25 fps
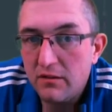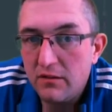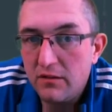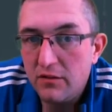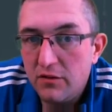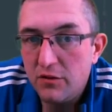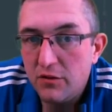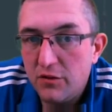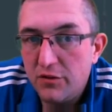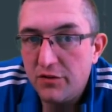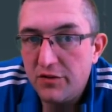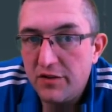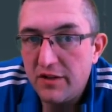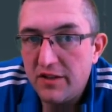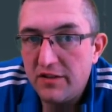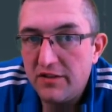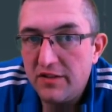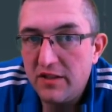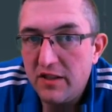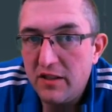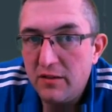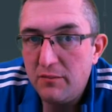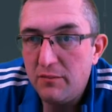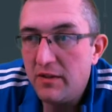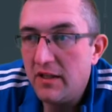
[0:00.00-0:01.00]
So
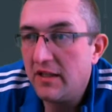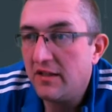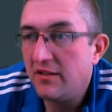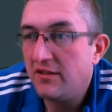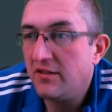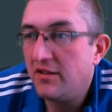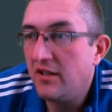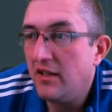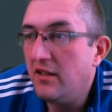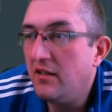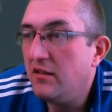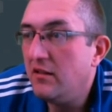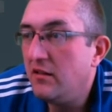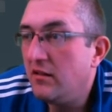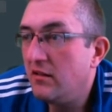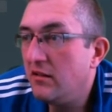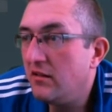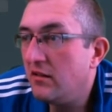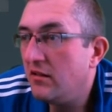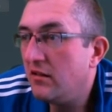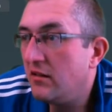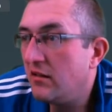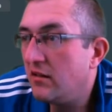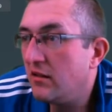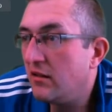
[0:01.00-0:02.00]
16 minutes in.
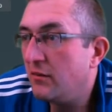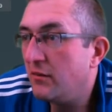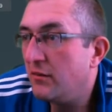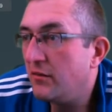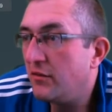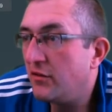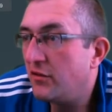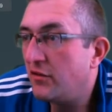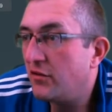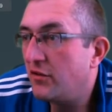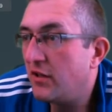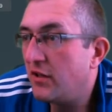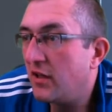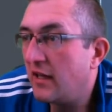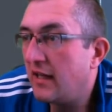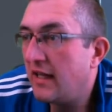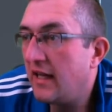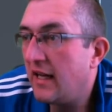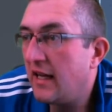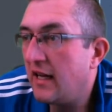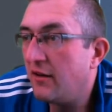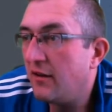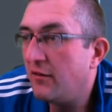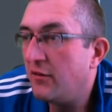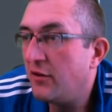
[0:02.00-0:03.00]
And
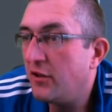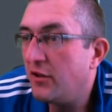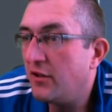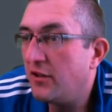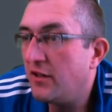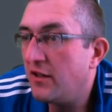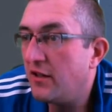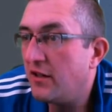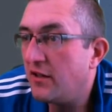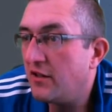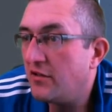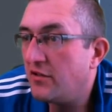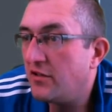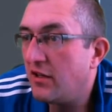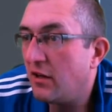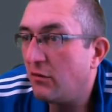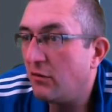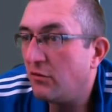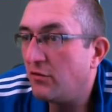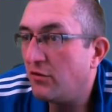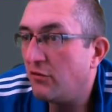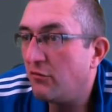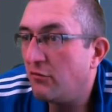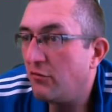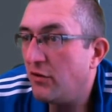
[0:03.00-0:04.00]
again, I've heard that the
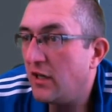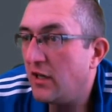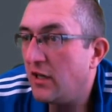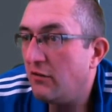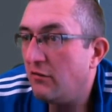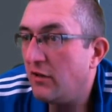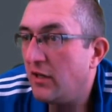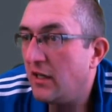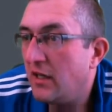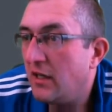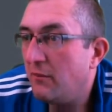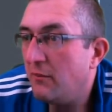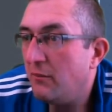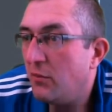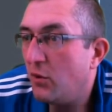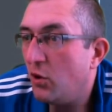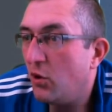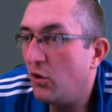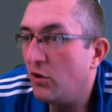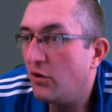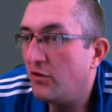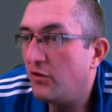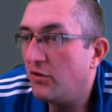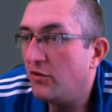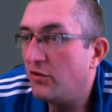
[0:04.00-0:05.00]
shouts are really, really
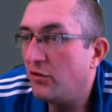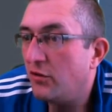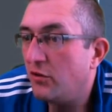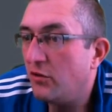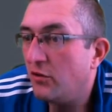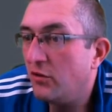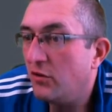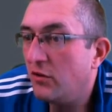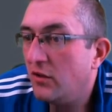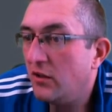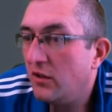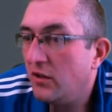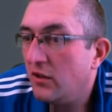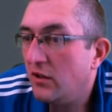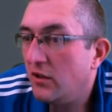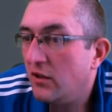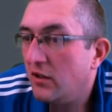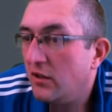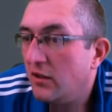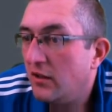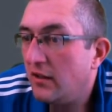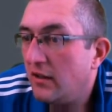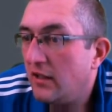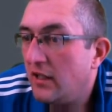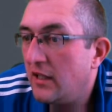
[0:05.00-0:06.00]
important, so
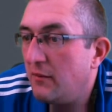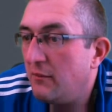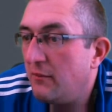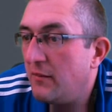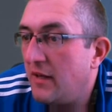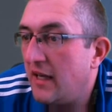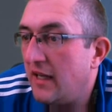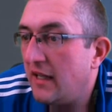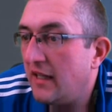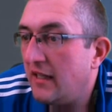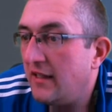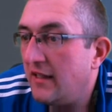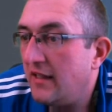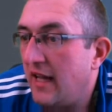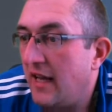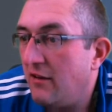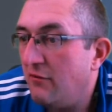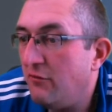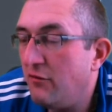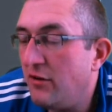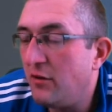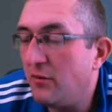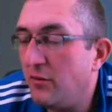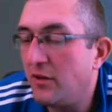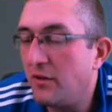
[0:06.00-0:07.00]
keep making it.
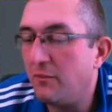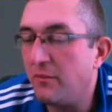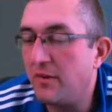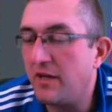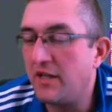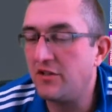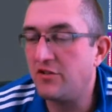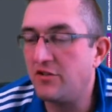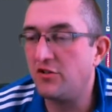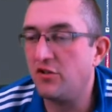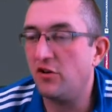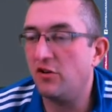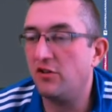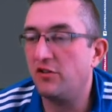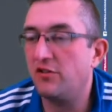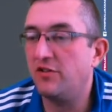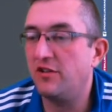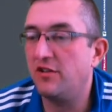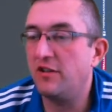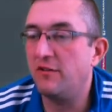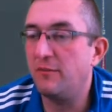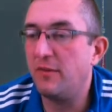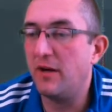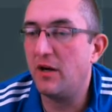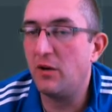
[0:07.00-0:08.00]
Henry with a big shot and
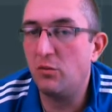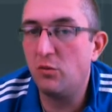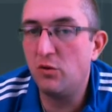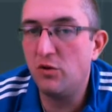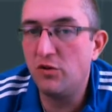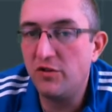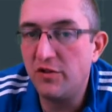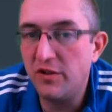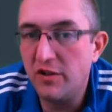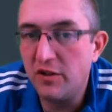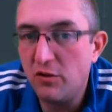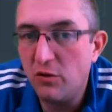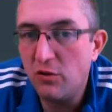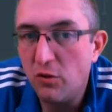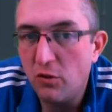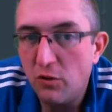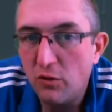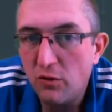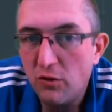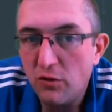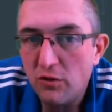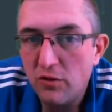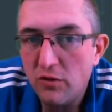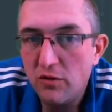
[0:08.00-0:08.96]
saved by Woods in goal.